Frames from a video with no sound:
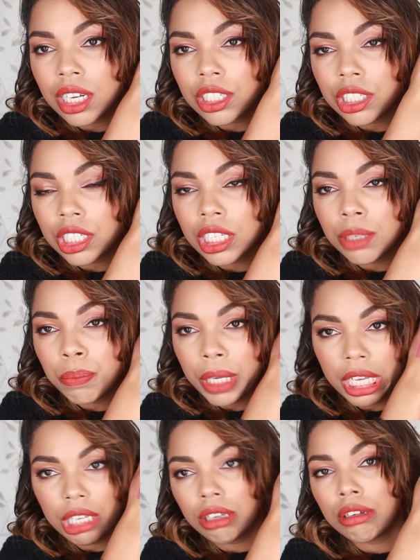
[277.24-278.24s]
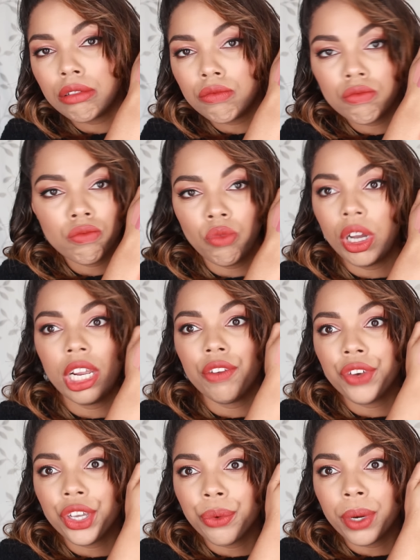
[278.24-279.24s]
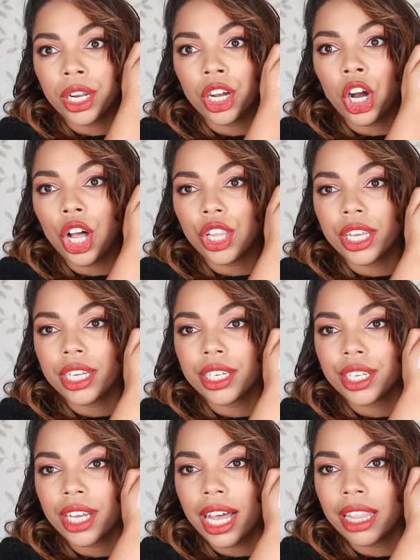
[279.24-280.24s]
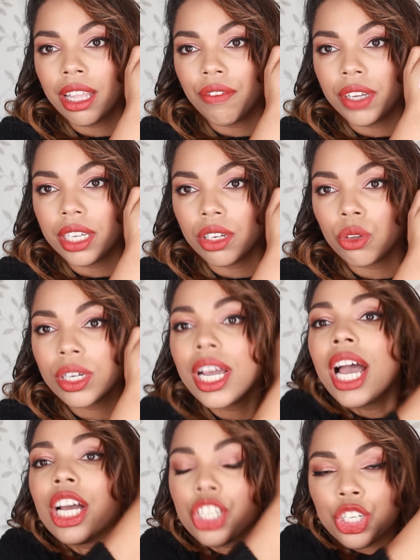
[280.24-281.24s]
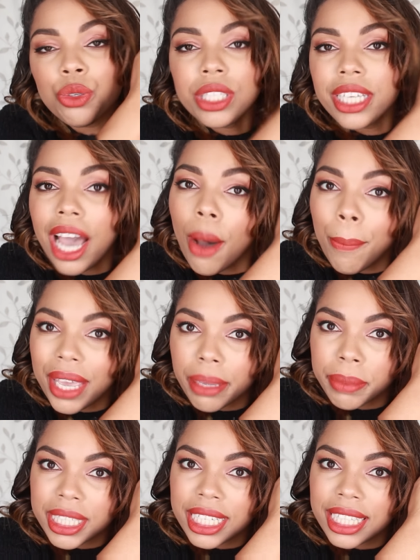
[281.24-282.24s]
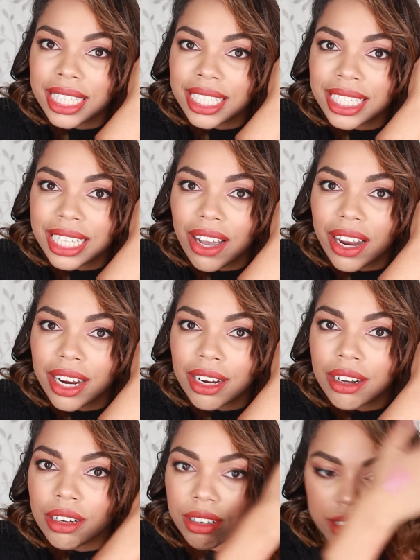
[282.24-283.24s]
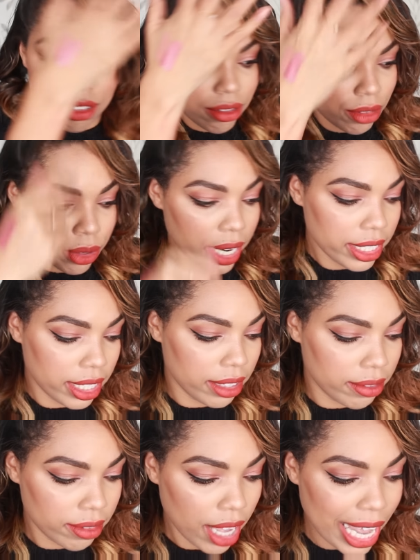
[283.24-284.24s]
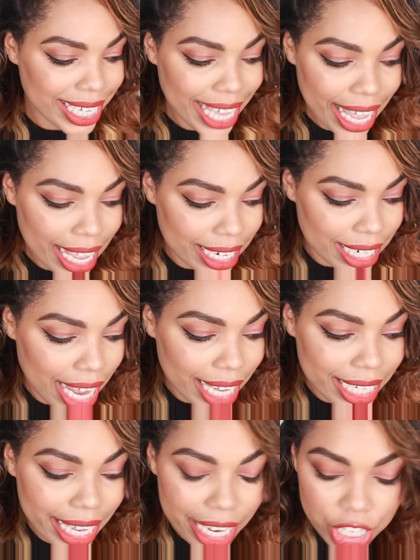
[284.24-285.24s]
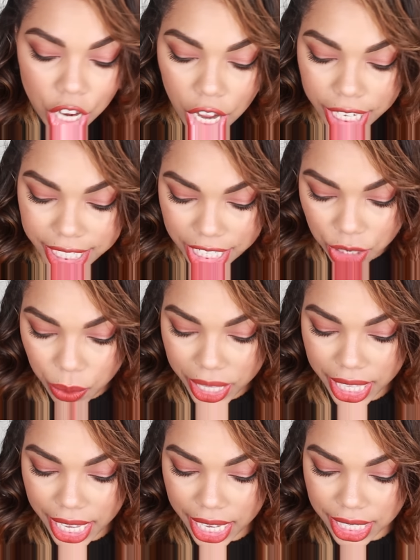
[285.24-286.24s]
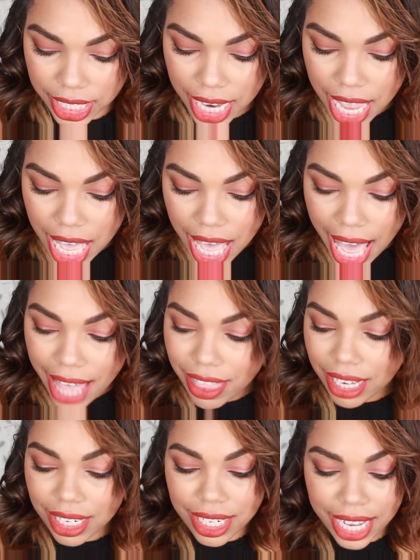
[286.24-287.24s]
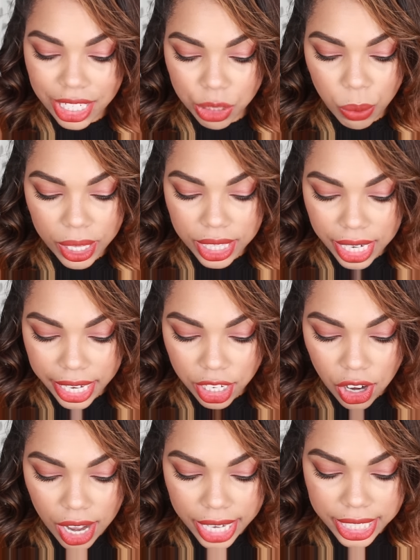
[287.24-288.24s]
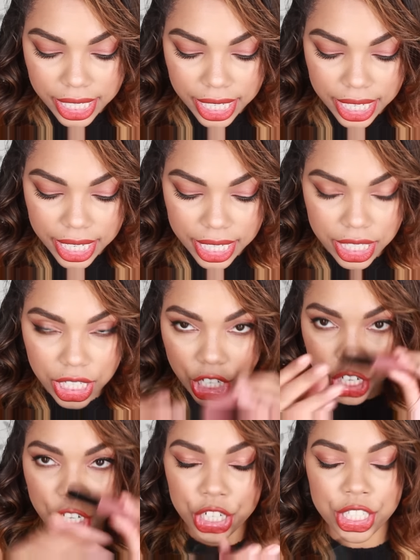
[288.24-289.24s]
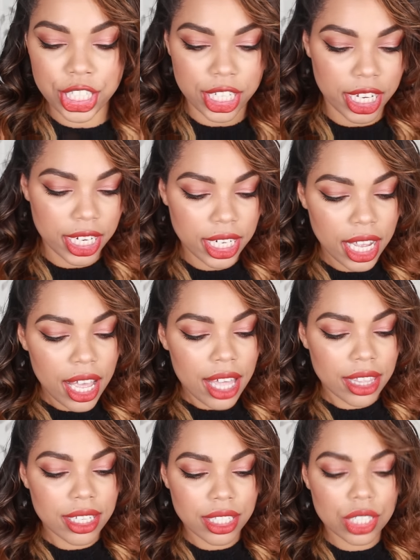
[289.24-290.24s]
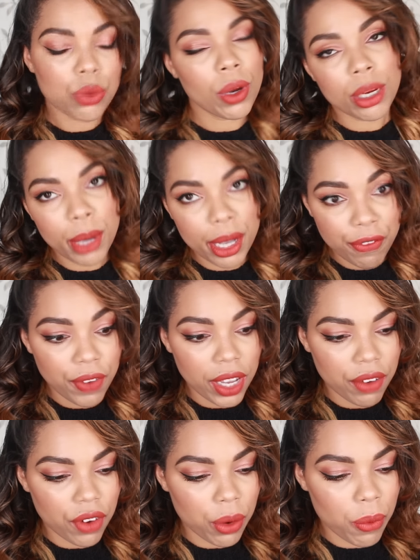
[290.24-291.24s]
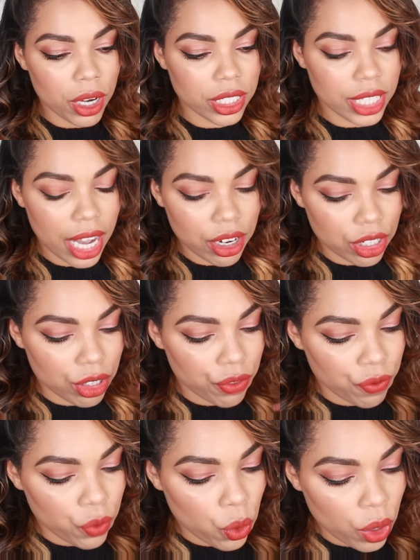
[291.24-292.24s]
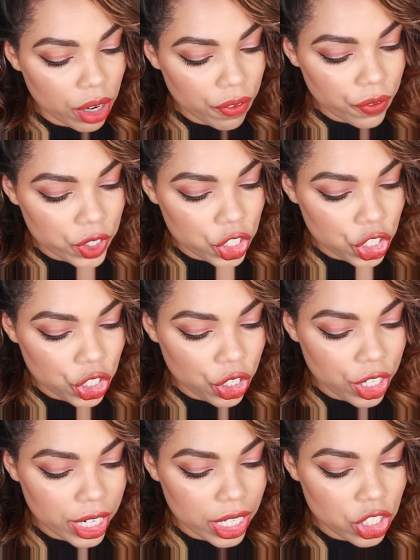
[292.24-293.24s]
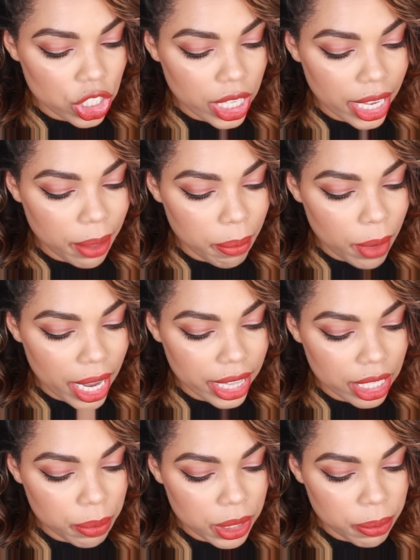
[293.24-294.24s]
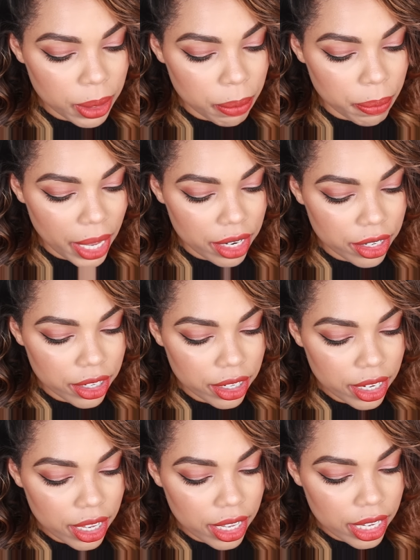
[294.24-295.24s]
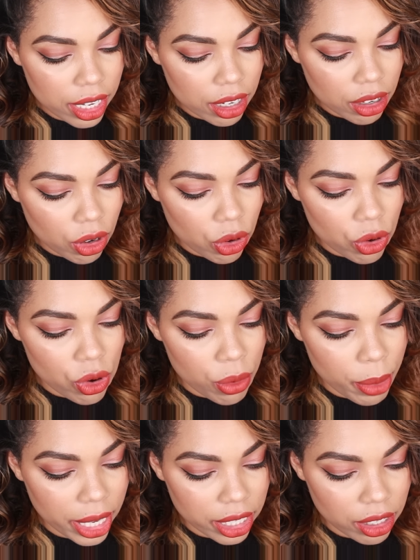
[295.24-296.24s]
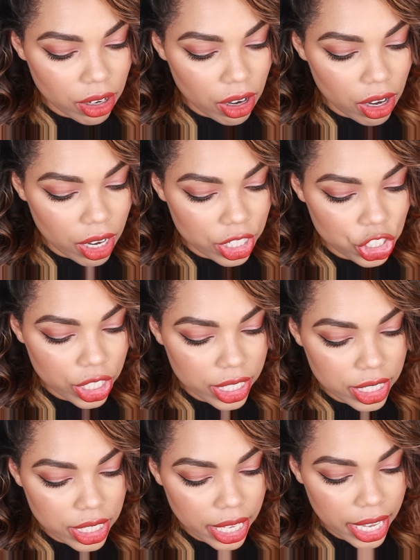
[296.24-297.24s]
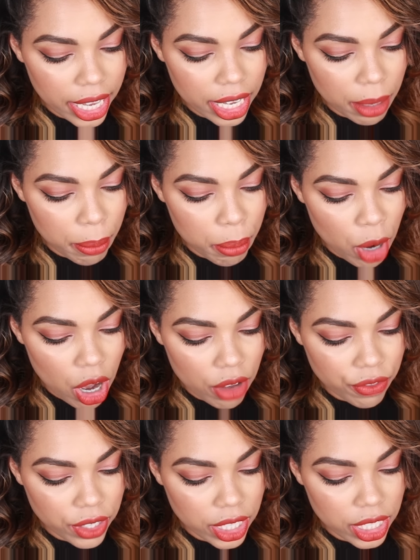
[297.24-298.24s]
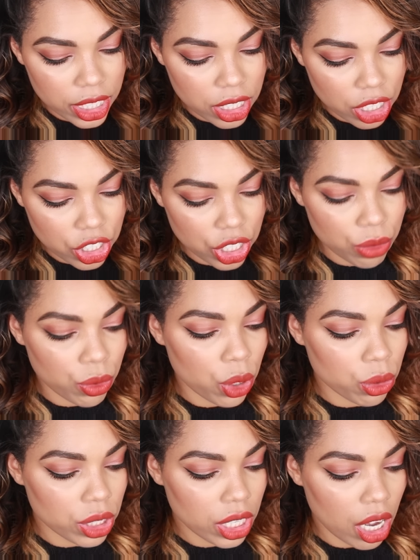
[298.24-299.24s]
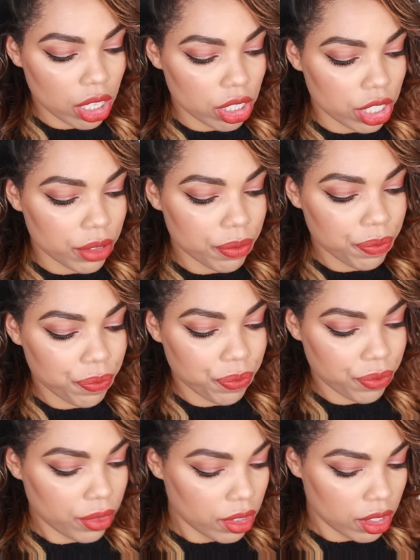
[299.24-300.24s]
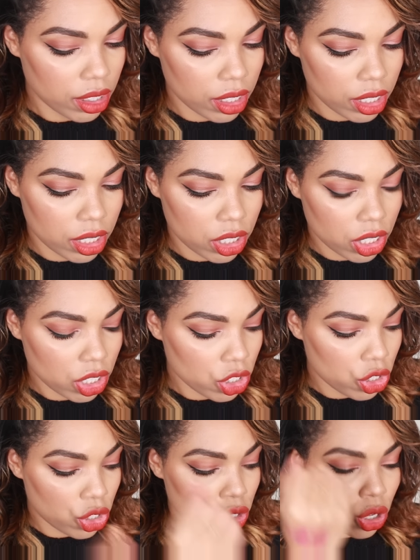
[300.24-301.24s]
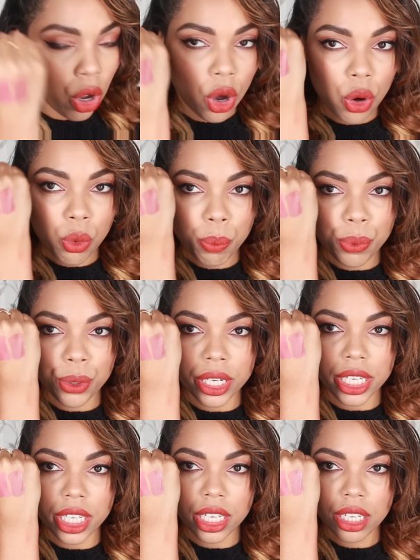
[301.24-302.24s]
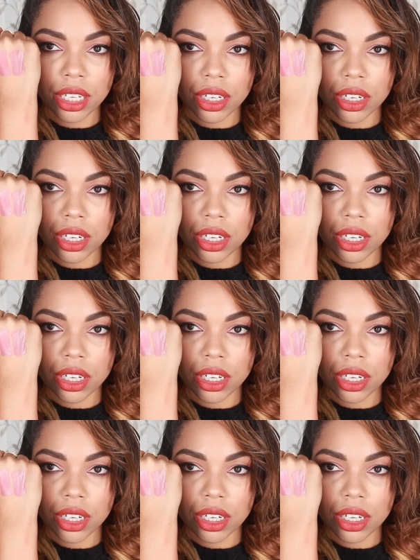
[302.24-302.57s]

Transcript: dusty pink, whatever you want to call it. I love it. Look, do you see how pigmented these are? Crazy. I cannot deal with it. And then the next one that I got is Kirsten. This is one of my favorite ones out of the four for sure. It's like my lips, but better. Oh my gosh. It's a mauvey, dusty rose color. So pretty.